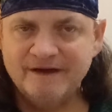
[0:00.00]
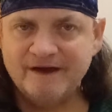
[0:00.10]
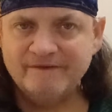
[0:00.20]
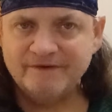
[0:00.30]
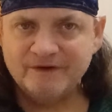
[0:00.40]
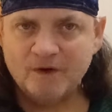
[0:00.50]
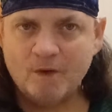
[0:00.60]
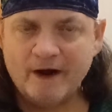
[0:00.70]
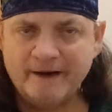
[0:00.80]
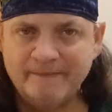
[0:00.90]
covered
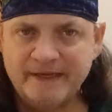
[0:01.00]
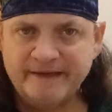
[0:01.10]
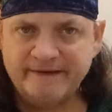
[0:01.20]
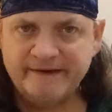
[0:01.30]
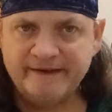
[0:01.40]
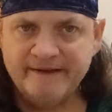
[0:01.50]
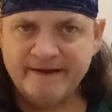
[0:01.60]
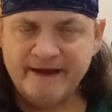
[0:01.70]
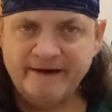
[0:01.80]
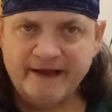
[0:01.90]
quite a bit
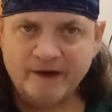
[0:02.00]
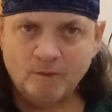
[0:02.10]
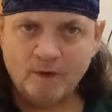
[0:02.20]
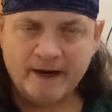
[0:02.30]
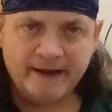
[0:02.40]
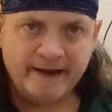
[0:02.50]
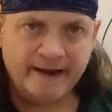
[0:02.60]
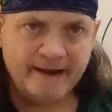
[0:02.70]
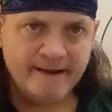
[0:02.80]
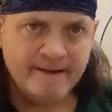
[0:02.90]
in that
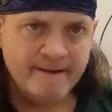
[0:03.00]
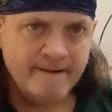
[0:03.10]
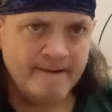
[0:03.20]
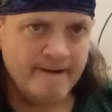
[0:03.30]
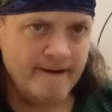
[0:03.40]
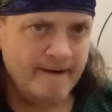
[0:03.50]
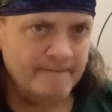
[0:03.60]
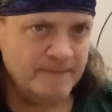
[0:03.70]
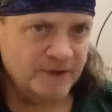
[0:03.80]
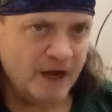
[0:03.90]
way,
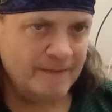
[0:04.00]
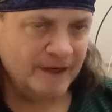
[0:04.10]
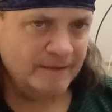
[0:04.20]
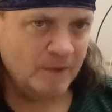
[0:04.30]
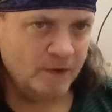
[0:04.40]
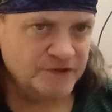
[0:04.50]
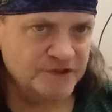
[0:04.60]
predominantly more